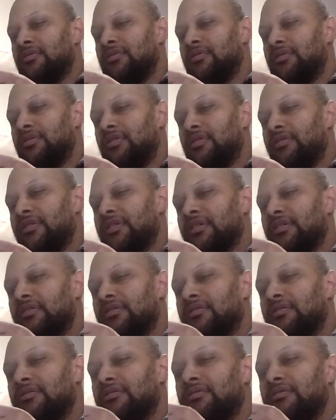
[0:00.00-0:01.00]
All right,
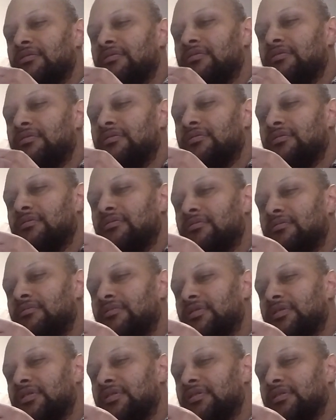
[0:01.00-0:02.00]

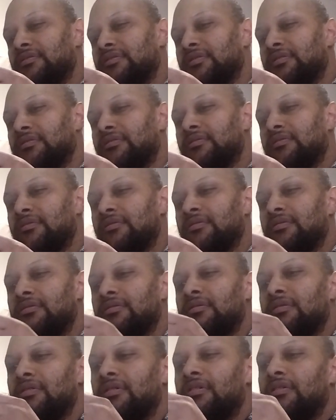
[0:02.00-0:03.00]
what's it doing?
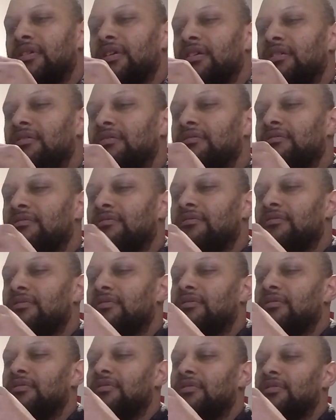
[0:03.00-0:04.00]
All right.
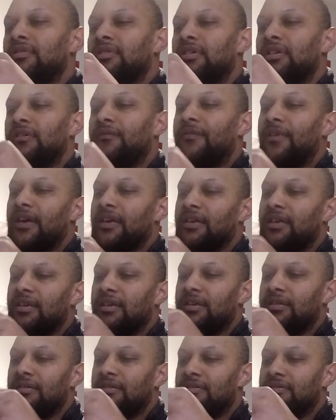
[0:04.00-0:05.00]
If I can
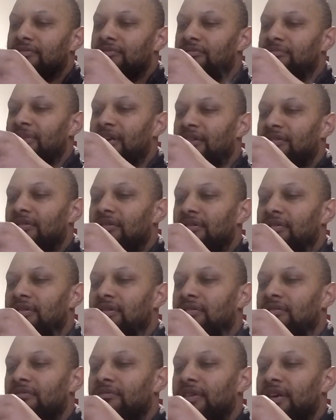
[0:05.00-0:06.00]
get this screwed back on the
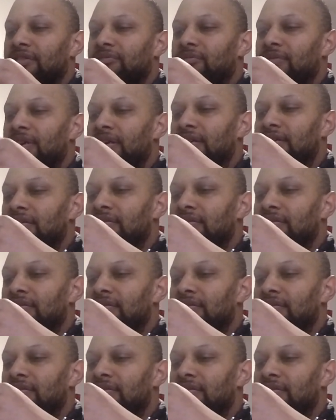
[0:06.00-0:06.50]
correct way.